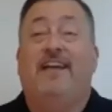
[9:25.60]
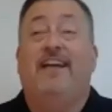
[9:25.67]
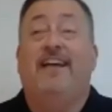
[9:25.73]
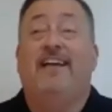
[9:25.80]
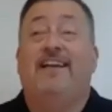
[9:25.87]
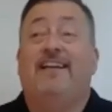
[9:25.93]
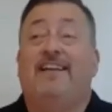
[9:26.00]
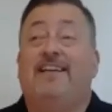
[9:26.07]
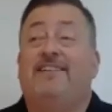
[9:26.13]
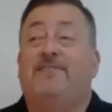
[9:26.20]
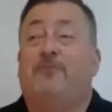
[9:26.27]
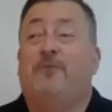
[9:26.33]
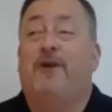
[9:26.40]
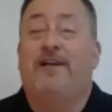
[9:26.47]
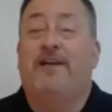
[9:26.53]
And it's
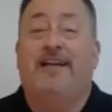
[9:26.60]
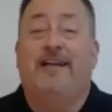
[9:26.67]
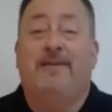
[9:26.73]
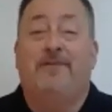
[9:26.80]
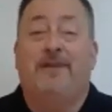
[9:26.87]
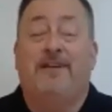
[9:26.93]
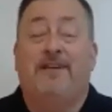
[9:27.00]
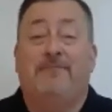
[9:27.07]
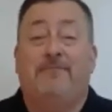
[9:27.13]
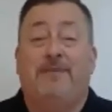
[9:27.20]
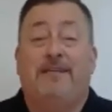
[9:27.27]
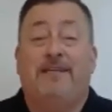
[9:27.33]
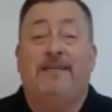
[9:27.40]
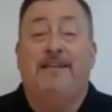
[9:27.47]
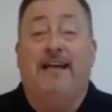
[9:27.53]
one I'm going to
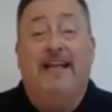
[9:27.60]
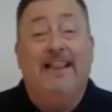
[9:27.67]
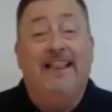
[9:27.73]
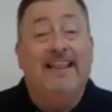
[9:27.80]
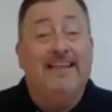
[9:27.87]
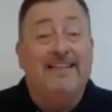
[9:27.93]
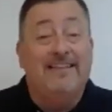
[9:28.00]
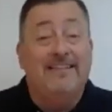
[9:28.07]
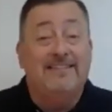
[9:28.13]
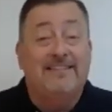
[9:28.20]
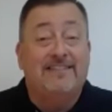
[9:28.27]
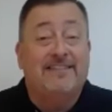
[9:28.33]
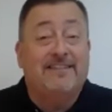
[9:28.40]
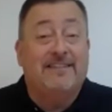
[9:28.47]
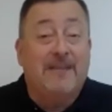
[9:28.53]
be a little
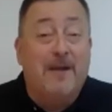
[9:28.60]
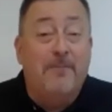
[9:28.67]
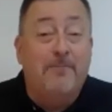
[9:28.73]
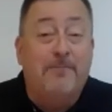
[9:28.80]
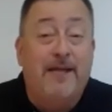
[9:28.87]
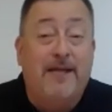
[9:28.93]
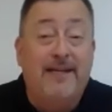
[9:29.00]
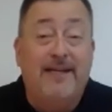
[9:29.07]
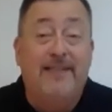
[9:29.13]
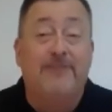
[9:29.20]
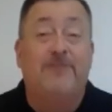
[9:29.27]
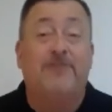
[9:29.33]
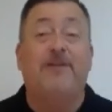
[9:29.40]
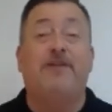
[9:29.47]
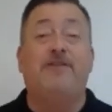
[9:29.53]
stumped on
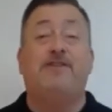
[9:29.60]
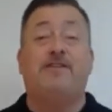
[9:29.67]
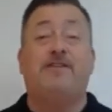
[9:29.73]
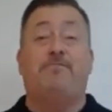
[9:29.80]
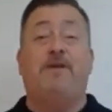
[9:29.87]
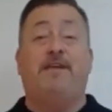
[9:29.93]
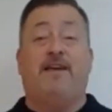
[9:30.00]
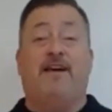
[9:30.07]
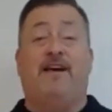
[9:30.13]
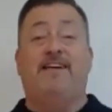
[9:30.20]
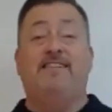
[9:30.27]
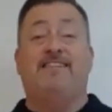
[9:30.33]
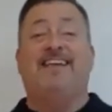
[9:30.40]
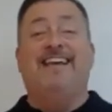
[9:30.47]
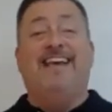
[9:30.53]
answering just
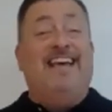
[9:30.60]
because